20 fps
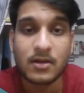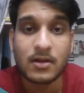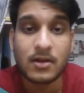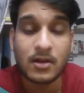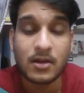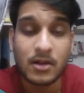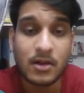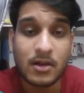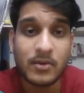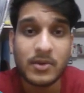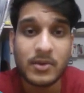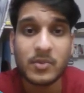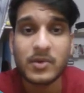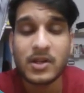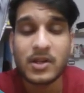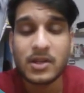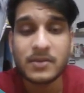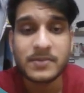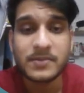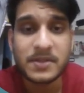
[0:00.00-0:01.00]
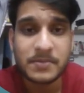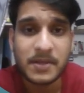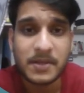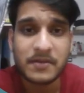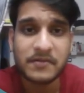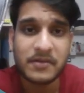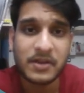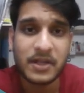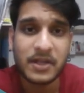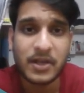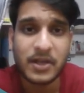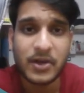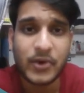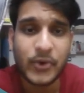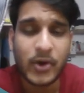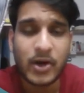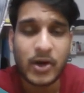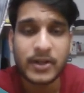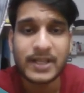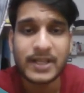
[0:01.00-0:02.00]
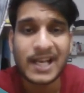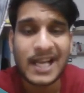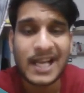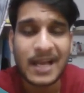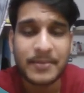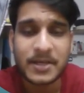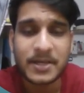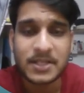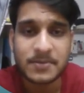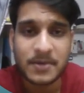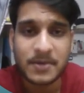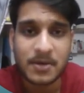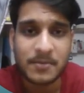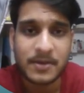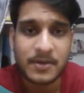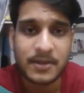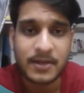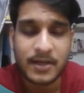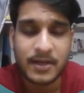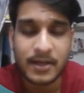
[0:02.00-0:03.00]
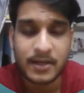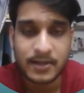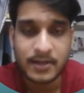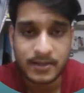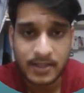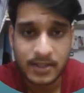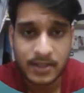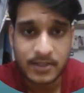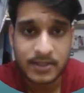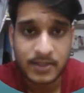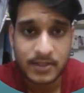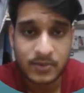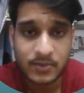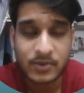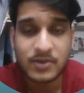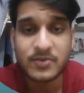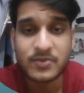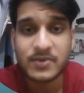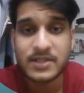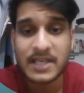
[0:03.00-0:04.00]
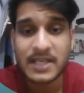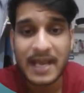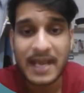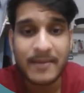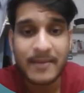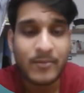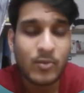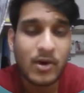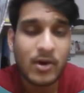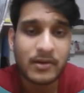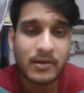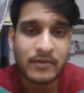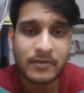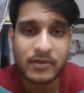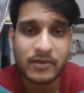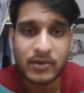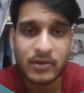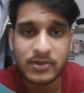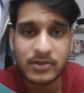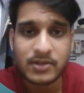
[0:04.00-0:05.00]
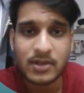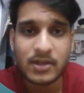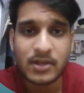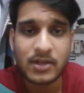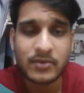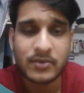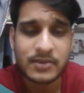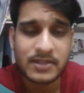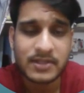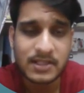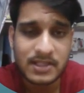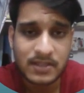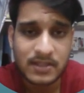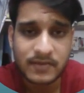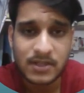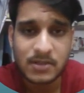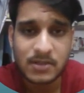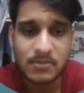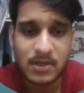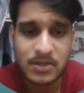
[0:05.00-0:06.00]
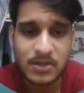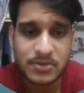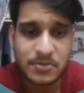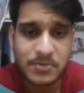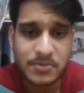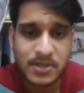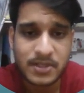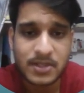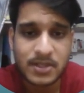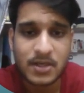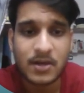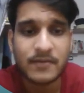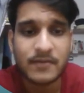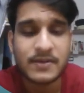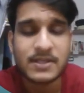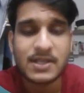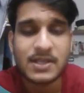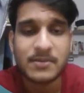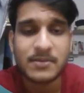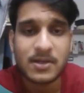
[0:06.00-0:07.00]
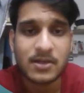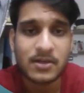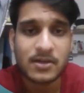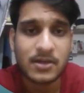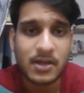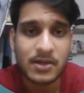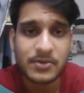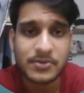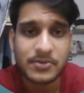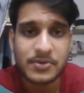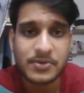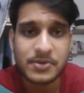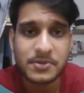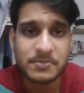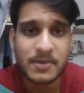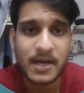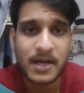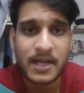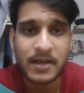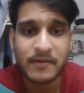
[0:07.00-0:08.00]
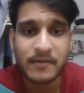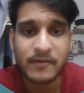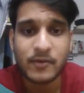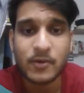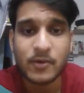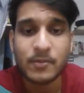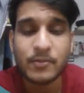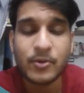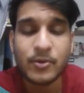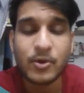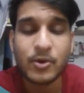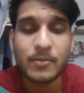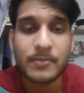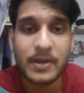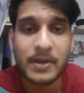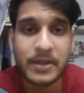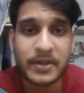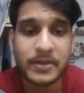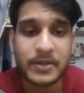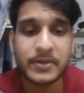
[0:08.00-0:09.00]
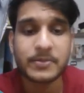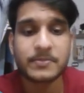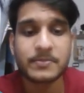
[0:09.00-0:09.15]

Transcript: Hello and welcome to my video on the lab experiment that I conducted, which was M1 focused on the resistivity measurement of the semiconductors by a four-probe method.